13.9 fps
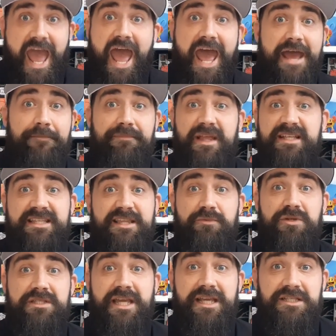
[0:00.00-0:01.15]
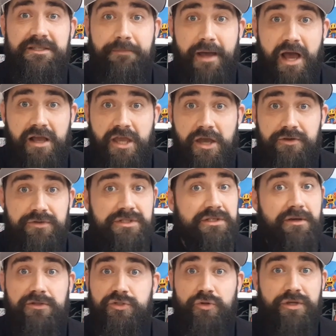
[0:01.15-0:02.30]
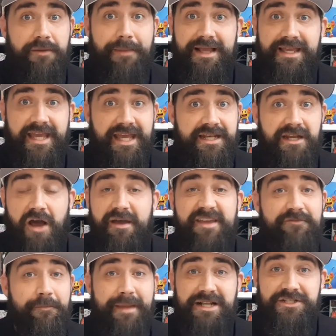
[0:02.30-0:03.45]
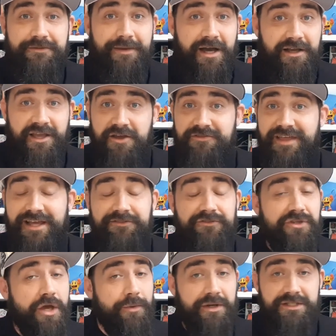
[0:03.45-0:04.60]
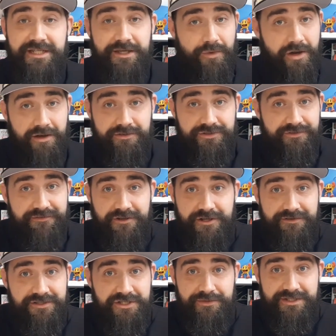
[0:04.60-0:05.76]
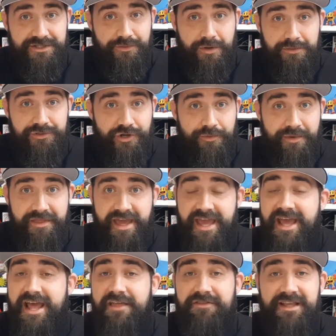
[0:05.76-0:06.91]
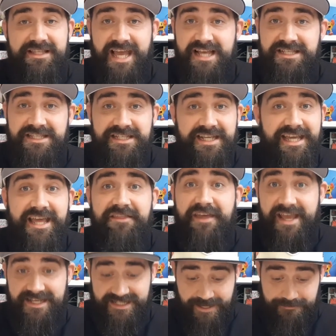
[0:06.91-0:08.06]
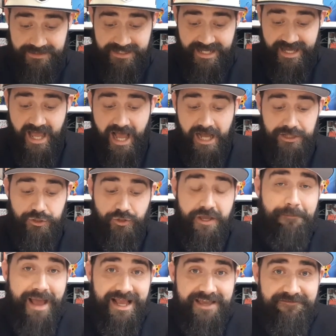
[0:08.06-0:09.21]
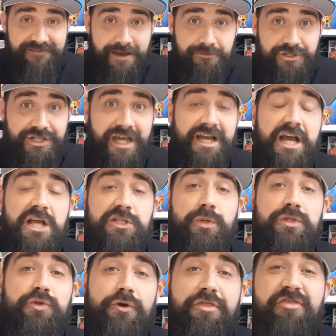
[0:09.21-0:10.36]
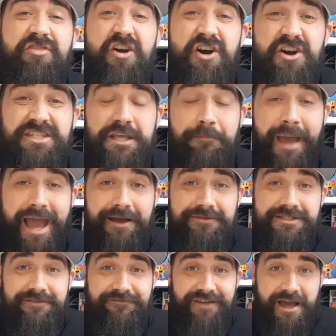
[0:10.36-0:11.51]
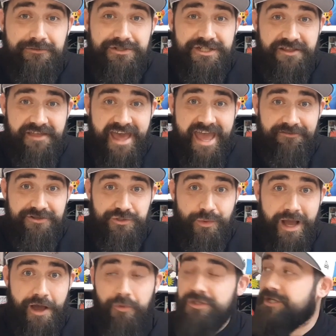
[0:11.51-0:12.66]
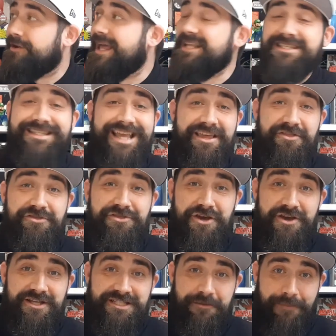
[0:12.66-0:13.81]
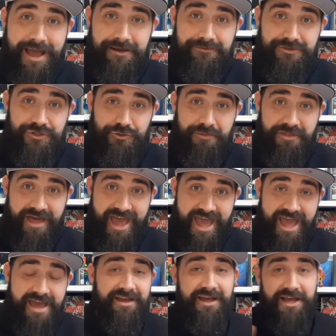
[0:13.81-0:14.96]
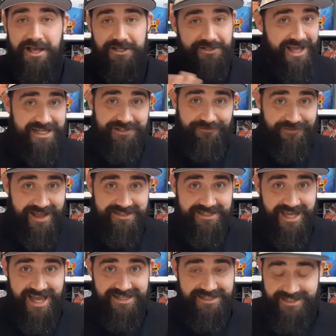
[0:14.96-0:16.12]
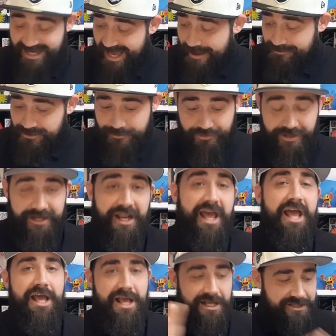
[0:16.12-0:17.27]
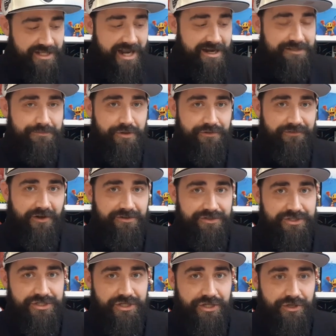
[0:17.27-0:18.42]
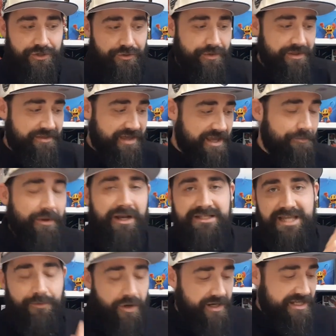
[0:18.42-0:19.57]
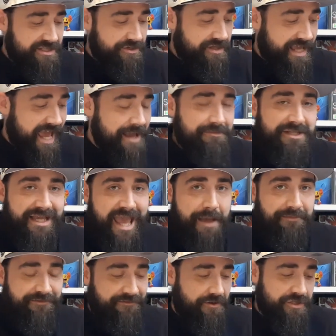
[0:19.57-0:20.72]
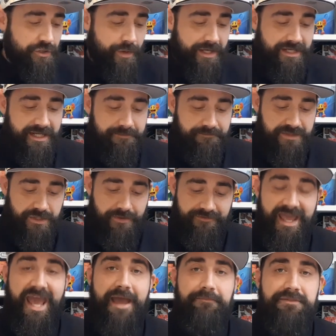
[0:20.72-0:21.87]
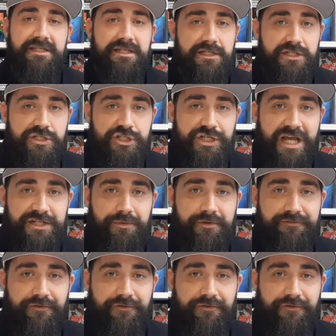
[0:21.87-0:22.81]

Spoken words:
They said they wouldn't take us the barcode. Took it back in. I even mentioned the barcode. They had no idea what I was referring to as to what was wrong with it. They tested it. They accepted it. I took it back in voucher. So I took £30 in voucher there as well. So let's stick £30 up there. That's fantastic. Absolutely brilliant. So now let's move on to the... Well, I'll tell you what. Let's do the games I kept first quickly. So I've kept Shadow of